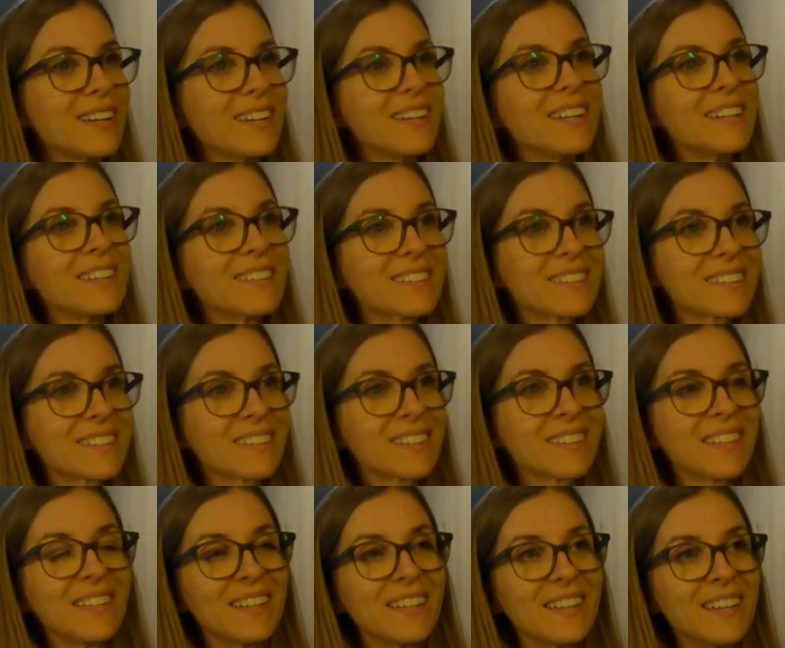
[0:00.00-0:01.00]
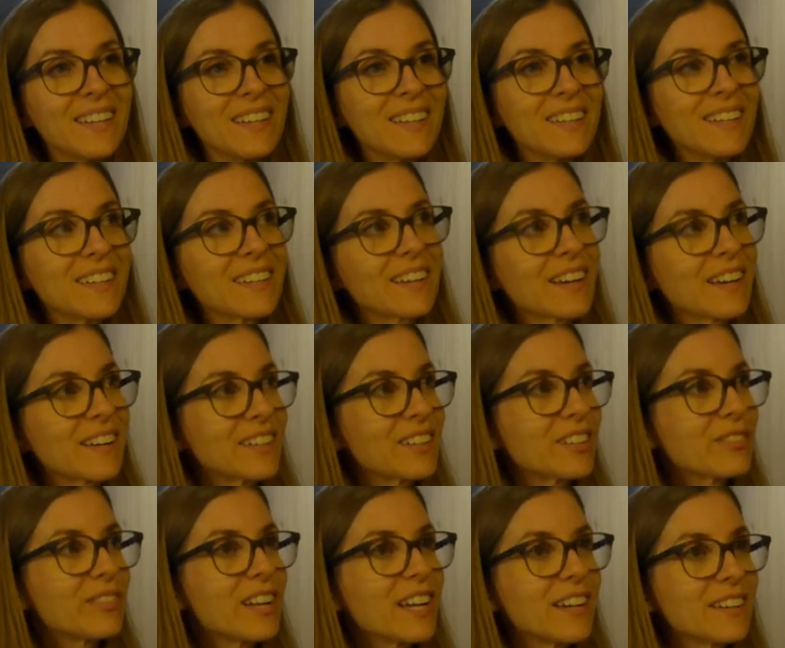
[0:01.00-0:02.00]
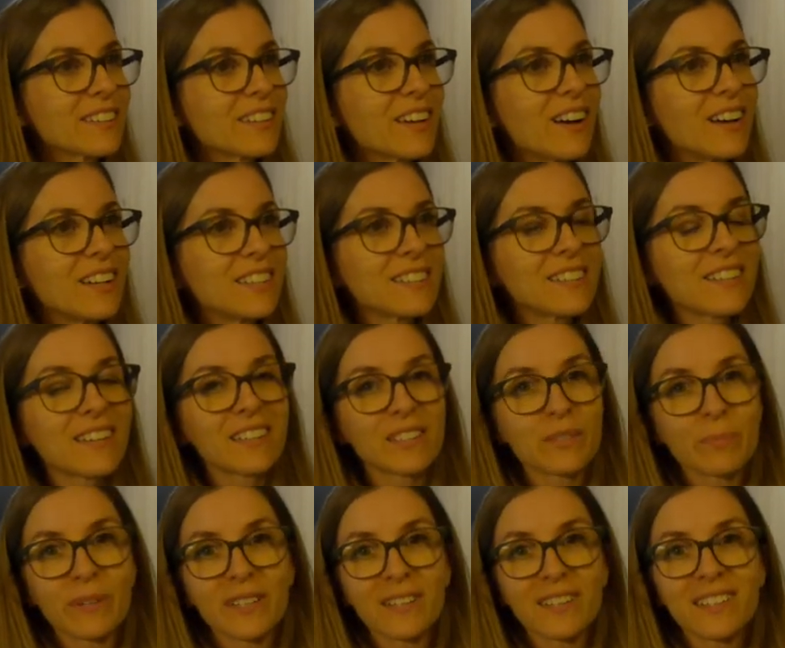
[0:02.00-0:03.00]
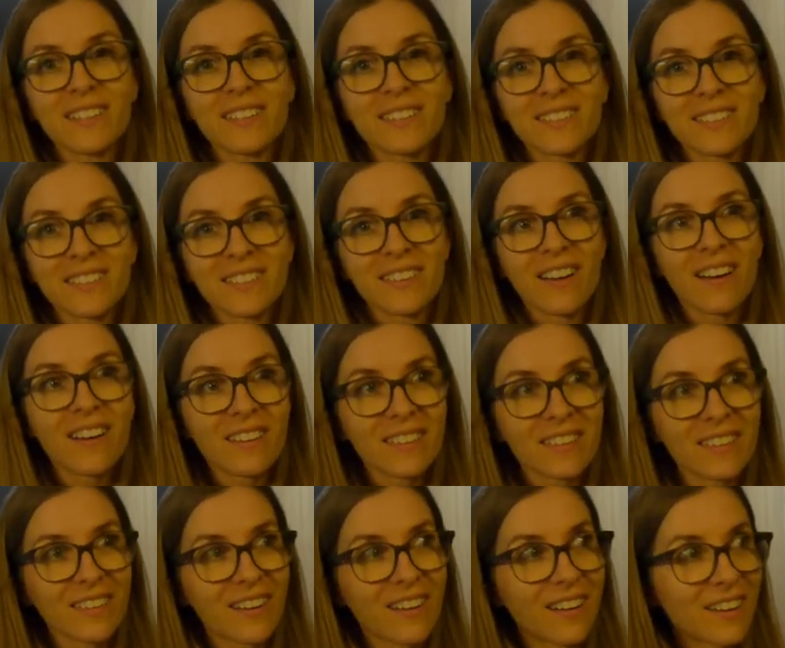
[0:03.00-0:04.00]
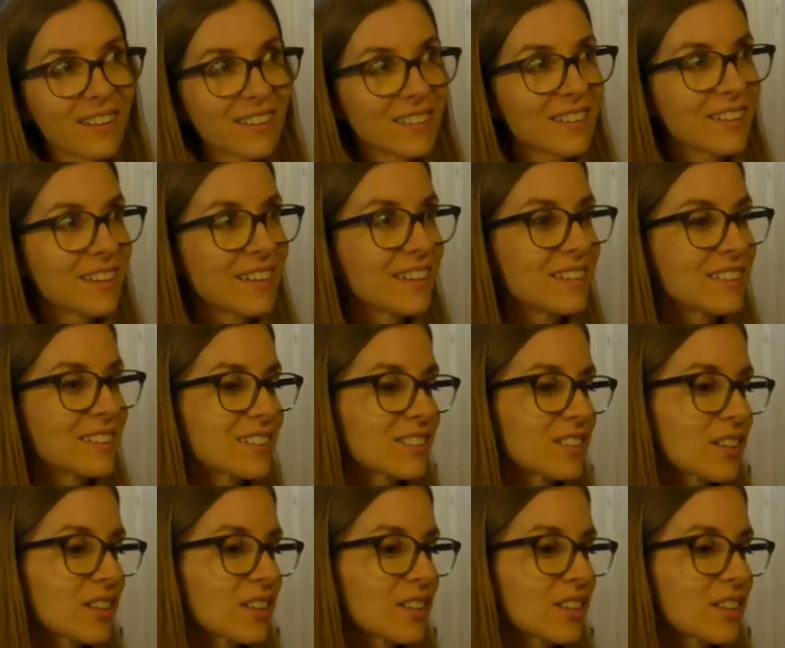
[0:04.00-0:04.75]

It's kind of like the holidays, but it's not the holidays,